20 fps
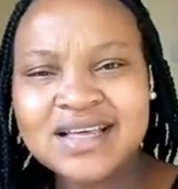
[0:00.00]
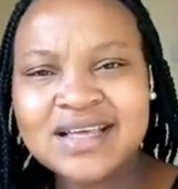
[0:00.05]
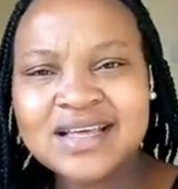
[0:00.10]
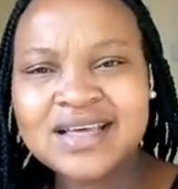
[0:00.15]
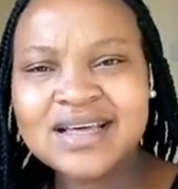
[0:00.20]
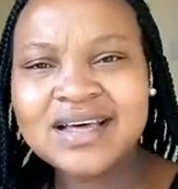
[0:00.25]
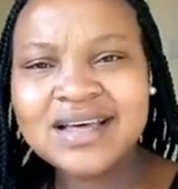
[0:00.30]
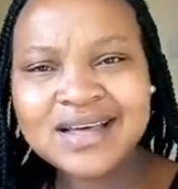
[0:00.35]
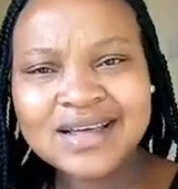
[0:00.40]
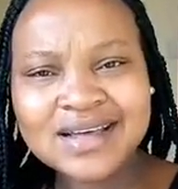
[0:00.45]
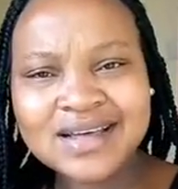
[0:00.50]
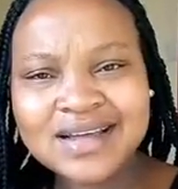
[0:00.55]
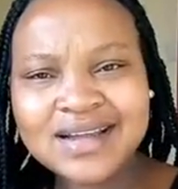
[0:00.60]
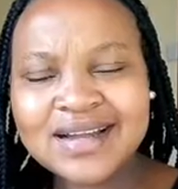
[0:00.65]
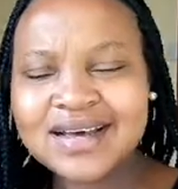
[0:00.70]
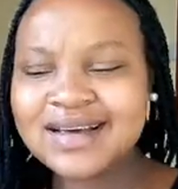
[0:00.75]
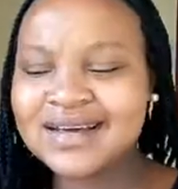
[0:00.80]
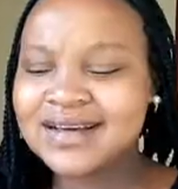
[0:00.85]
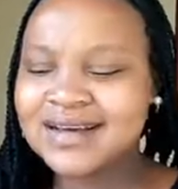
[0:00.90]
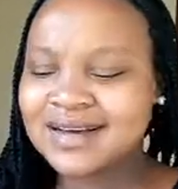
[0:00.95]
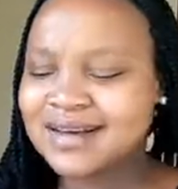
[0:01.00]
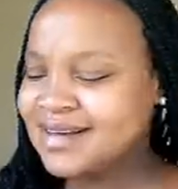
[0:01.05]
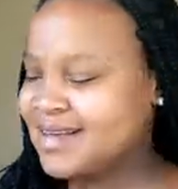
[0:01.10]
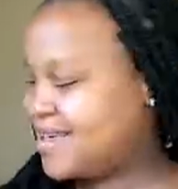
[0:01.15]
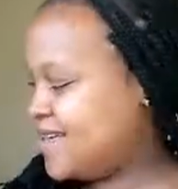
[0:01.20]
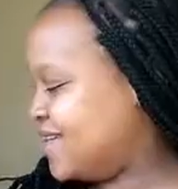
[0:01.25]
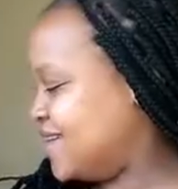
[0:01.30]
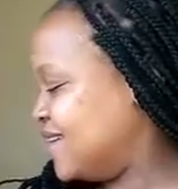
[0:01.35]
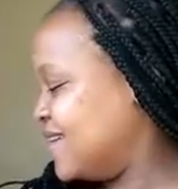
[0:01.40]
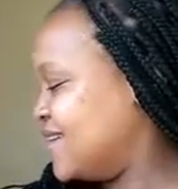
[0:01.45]

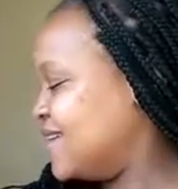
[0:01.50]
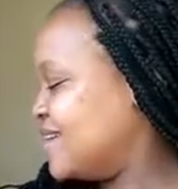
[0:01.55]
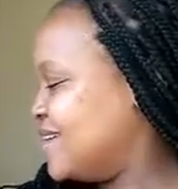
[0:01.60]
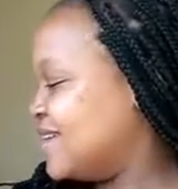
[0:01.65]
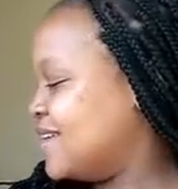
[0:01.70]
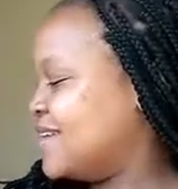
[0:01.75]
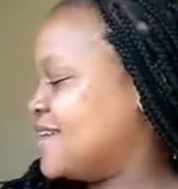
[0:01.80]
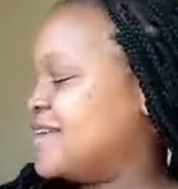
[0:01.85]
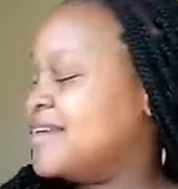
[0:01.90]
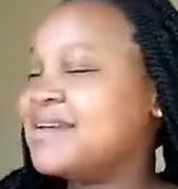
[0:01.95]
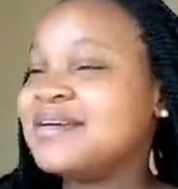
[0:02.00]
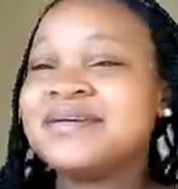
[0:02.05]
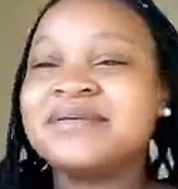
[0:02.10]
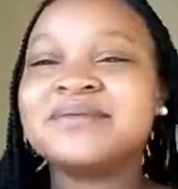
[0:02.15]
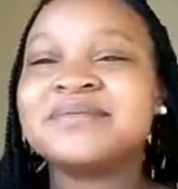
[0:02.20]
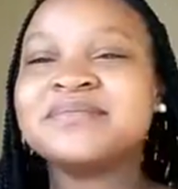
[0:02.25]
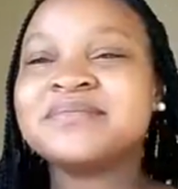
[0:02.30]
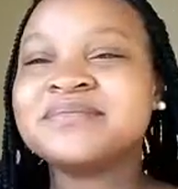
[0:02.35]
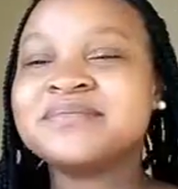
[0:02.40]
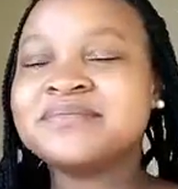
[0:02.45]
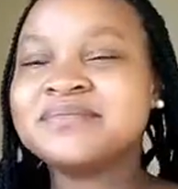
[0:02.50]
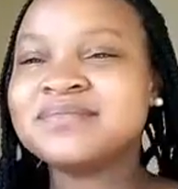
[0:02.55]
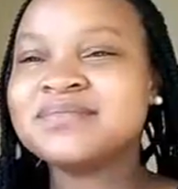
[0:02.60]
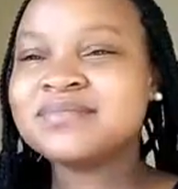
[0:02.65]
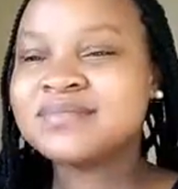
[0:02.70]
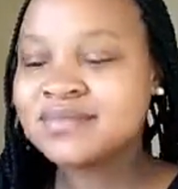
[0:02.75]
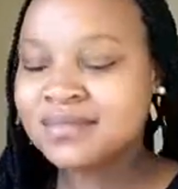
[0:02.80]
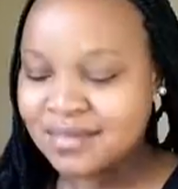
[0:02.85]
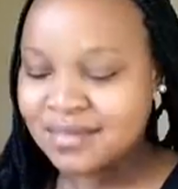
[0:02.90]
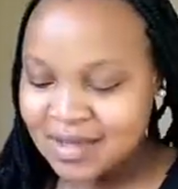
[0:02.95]

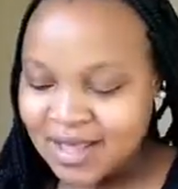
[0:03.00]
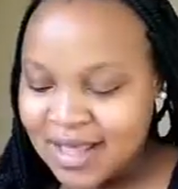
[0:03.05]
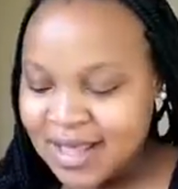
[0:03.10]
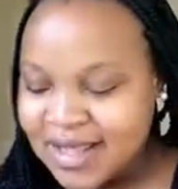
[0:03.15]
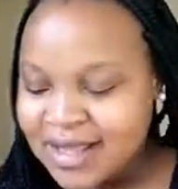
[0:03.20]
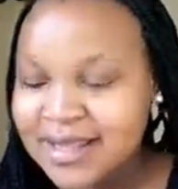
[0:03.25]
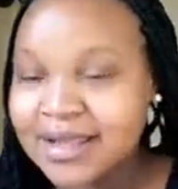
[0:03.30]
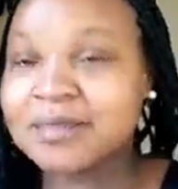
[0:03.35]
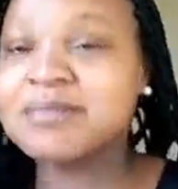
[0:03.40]
Let